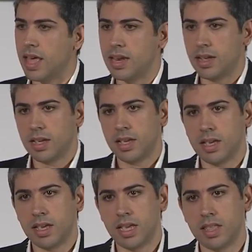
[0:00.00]
that
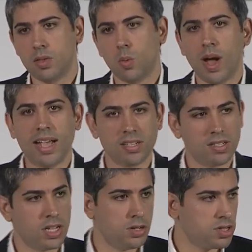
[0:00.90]
in the
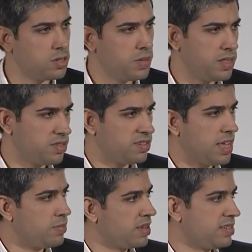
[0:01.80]
West, it used to be the
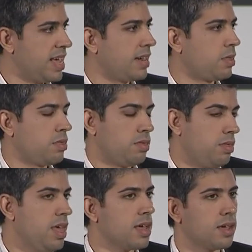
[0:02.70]
same exact
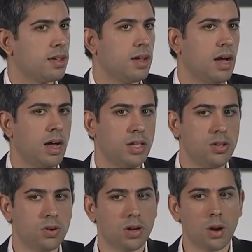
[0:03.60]
thing.
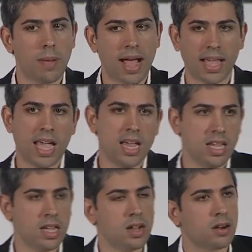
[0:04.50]
You could go back 80
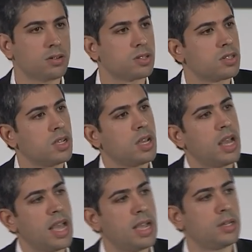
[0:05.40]
years,
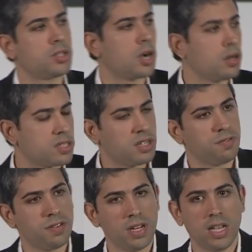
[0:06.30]
and Charles
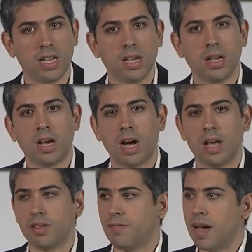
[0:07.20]
Tiffany,
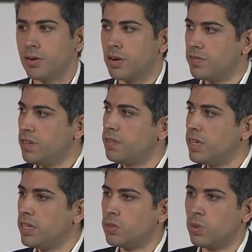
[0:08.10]
the founder of
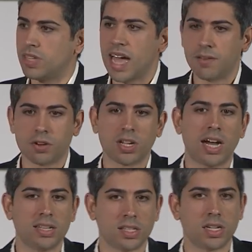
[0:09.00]
Tiffany's, was
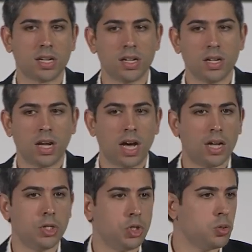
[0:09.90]
advertising
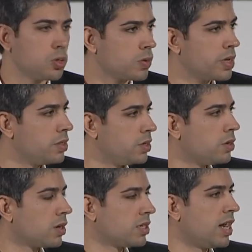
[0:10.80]
jewelry in the New
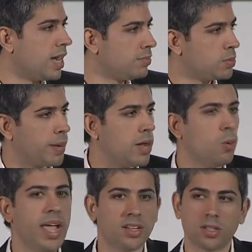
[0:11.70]
York Times by
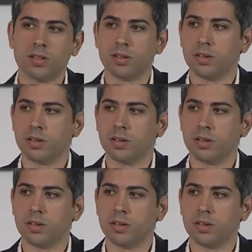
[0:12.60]
weight.